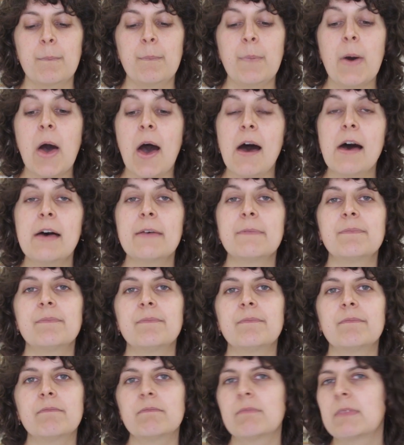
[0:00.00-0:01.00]
But
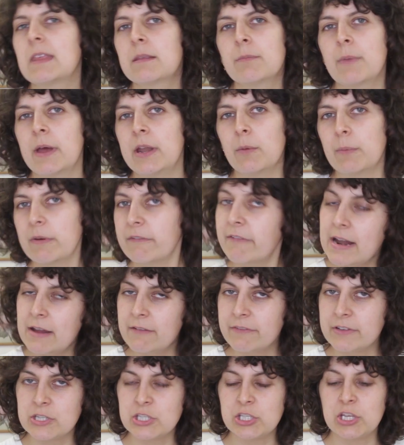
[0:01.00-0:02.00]
this might not be
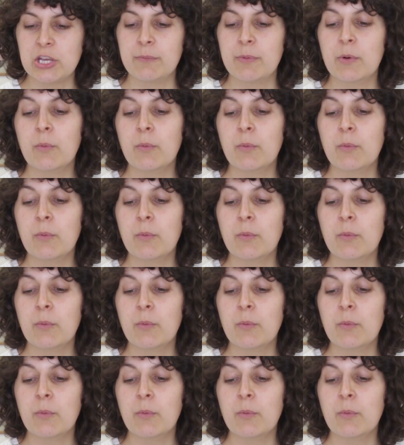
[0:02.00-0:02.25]
relevant to you,